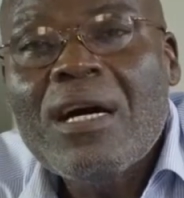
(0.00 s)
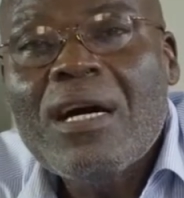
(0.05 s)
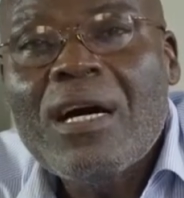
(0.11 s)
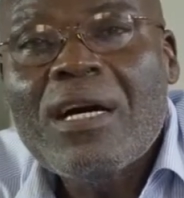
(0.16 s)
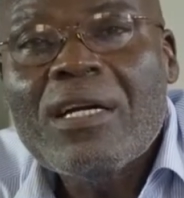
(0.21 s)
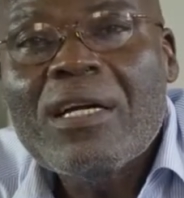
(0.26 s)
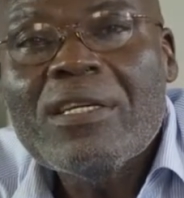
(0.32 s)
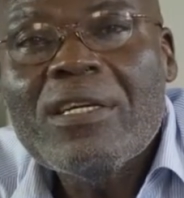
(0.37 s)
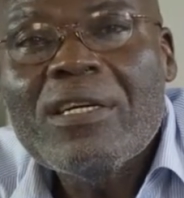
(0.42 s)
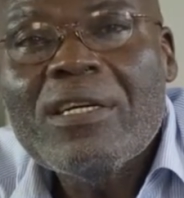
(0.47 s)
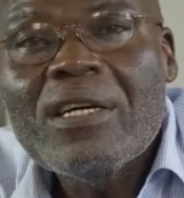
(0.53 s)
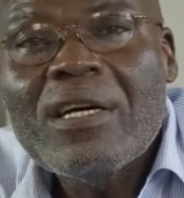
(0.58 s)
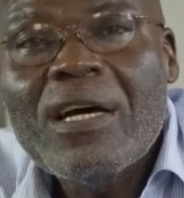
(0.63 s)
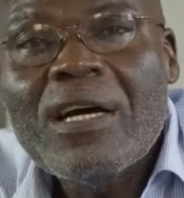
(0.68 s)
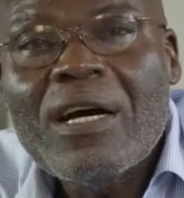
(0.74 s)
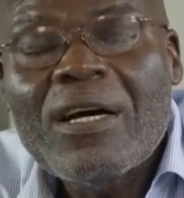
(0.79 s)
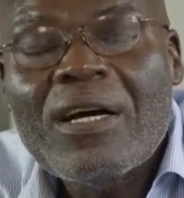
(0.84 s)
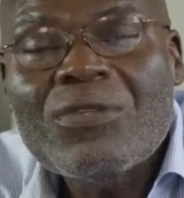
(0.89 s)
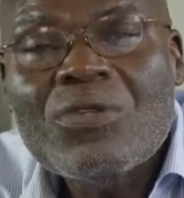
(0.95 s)
and
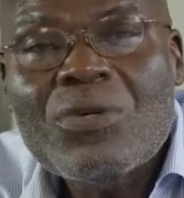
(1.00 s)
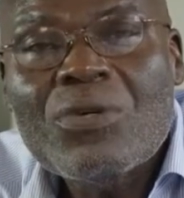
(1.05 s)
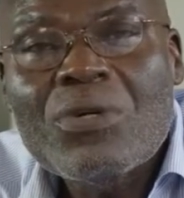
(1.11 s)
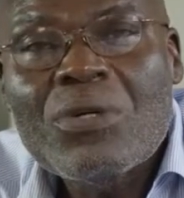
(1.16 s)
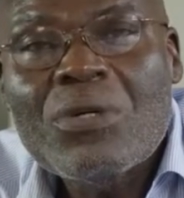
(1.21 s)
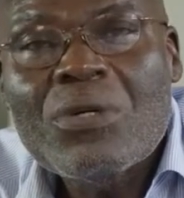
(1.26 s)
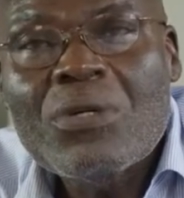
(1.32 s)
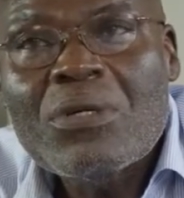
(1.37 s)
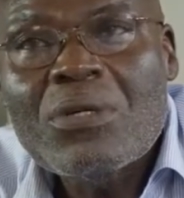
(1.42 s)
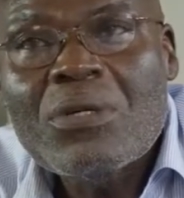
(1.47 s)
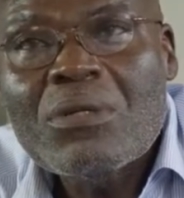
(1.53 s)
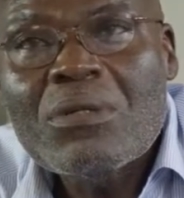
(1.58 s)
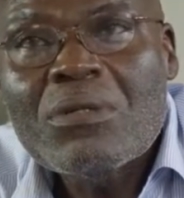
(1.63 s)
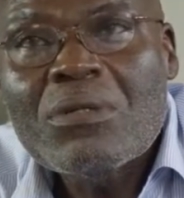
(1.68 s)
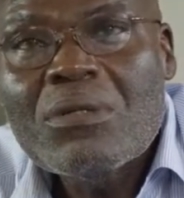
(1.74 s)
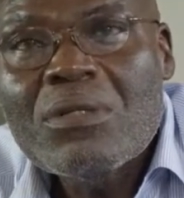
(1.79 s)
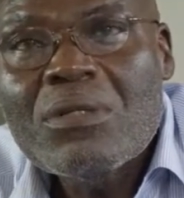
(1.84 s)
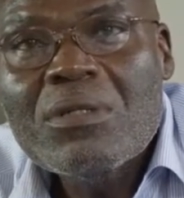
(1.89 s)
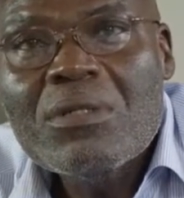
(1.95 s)
I had to
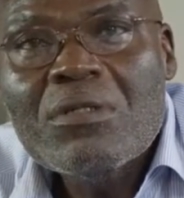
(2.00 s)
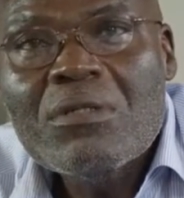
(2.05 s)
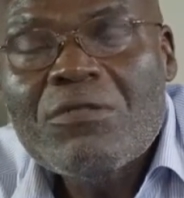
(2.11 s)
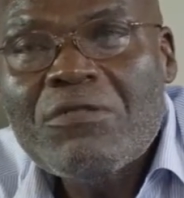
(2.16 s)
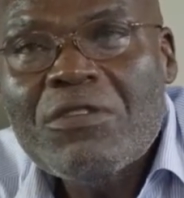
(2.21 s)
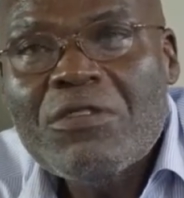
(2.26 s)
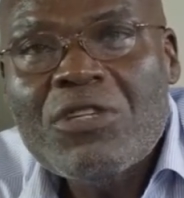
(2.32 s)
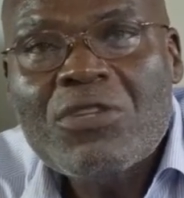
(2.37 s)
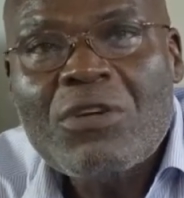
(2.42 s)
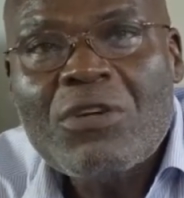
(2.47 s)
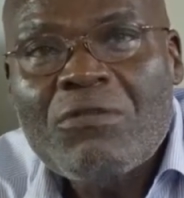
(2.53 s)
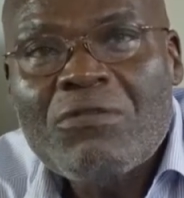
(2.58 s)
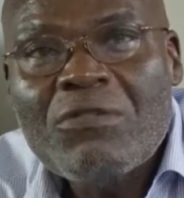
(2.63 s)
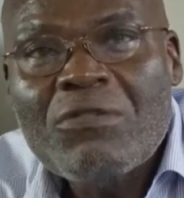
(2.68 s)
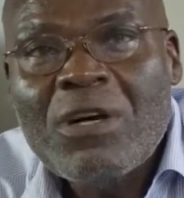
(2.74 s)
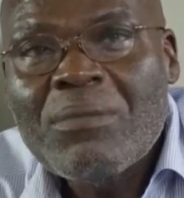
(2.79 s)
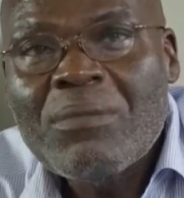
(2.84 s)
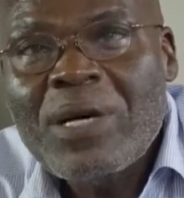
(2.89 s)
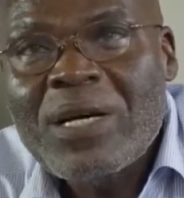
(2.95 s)
fill some
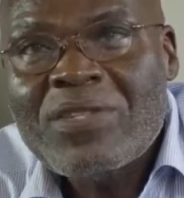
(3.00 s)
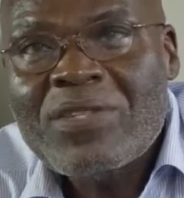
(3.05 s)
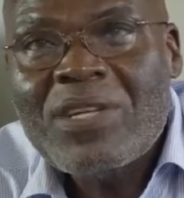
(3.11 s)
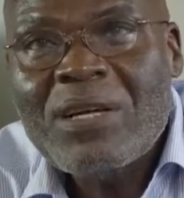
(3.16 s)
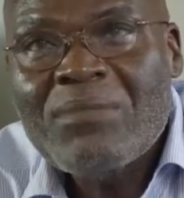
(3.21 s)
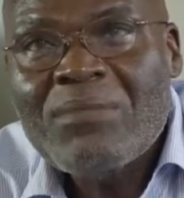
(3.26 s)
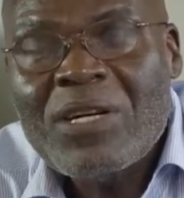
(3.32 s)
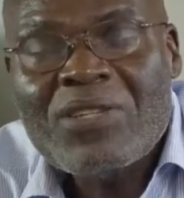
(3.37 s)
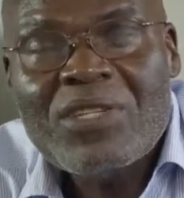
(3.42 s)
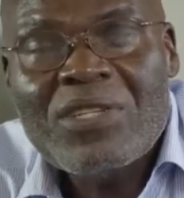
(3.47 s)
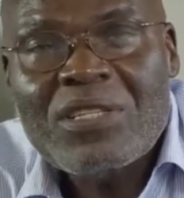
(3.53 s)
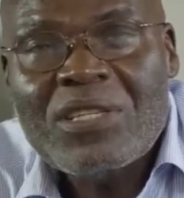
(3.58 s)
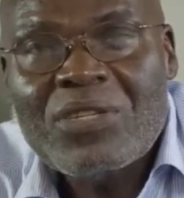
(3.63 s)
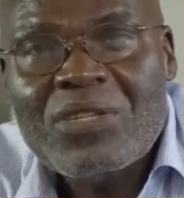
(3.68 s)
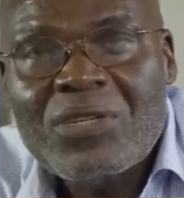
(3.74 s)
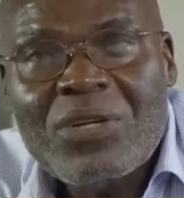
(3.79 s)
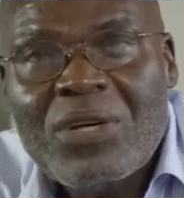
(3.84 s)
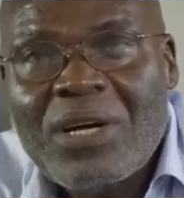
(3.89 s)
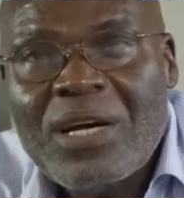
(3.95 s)
form and sign my
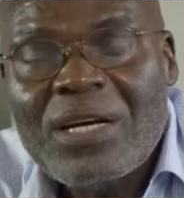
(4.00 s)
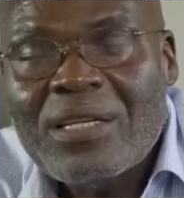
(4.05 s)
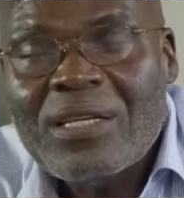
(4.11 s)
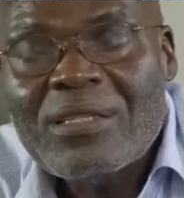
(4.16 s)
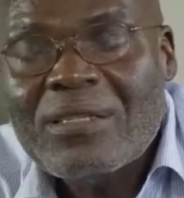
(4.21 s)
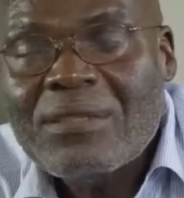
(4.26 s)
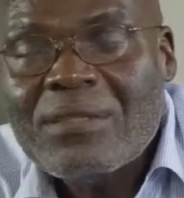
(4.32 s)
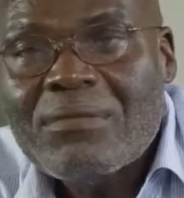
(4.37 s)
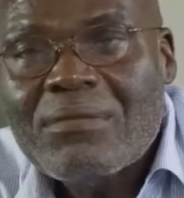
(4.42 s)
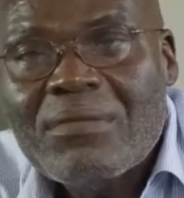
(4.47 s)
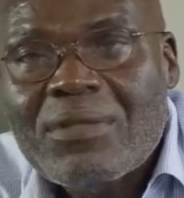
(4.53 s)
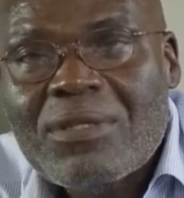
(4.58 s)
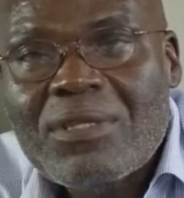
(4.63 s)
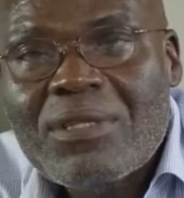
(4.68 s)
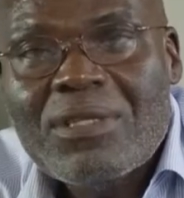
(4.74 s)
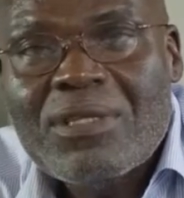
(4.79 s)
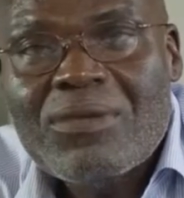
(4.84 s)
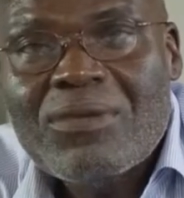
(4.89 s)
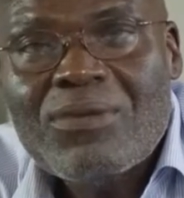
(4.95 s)
signature, and
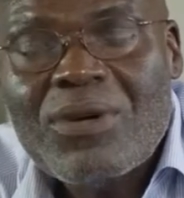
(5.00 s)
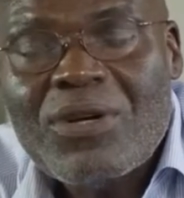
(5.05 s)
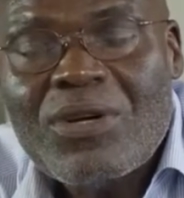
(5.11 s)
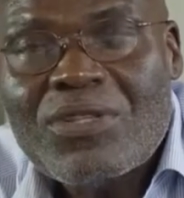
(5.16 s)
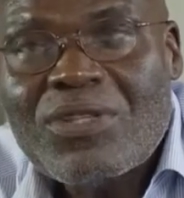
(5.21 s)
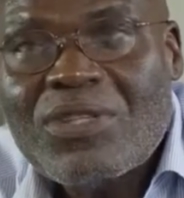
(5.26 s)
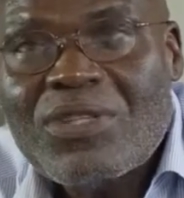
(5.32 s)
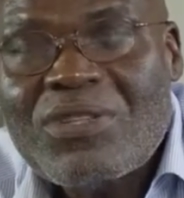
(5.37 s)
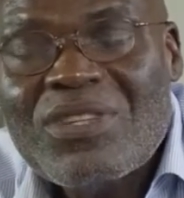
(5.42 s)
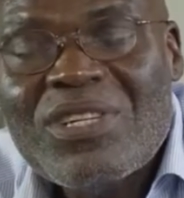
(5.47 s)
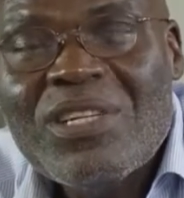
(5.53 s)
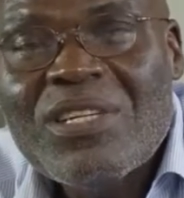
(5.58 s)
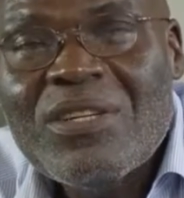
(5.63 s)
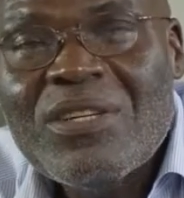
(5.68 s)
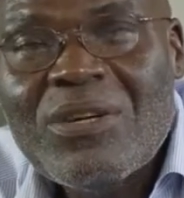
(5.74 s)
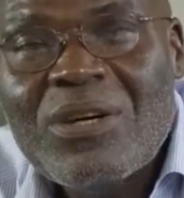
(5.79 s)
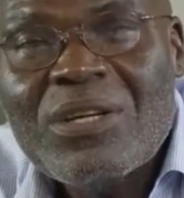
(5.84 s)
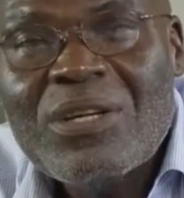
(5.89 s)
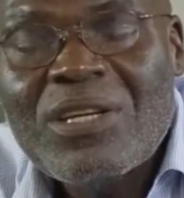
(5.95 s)
it was really
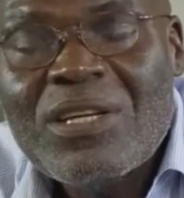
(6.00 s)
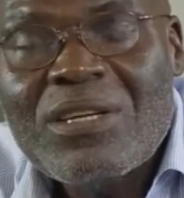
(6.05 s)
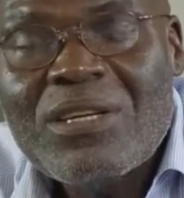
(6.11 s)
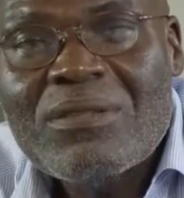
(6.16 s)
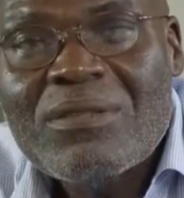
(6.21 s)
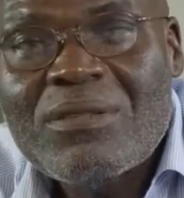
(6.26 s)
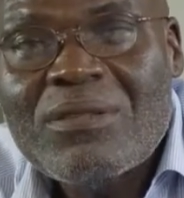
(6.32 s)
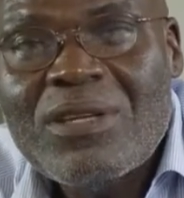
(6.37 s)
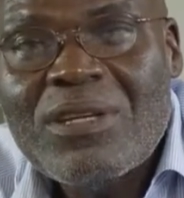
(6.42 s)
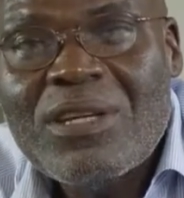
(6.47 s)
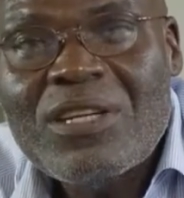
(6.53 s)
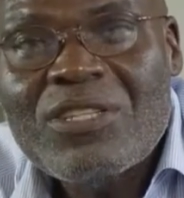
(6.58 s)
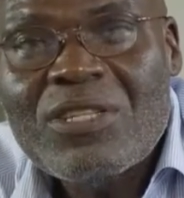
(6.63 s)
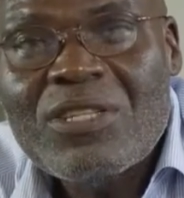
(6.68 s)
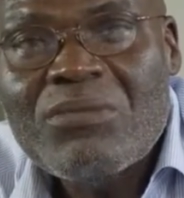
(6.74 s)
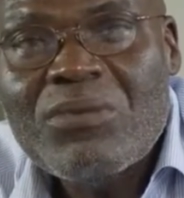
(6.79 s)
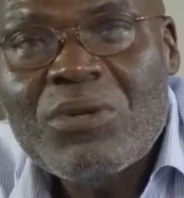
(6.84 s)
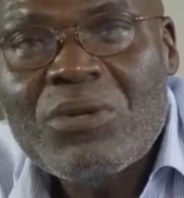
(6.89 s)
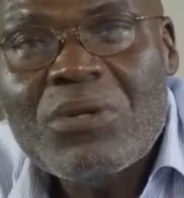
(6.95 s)
not
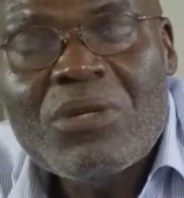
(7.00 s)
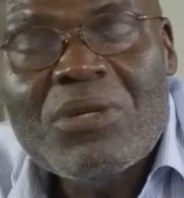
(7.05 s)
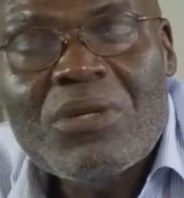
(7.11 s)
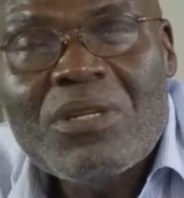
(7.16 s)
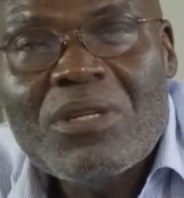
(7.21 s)
legible.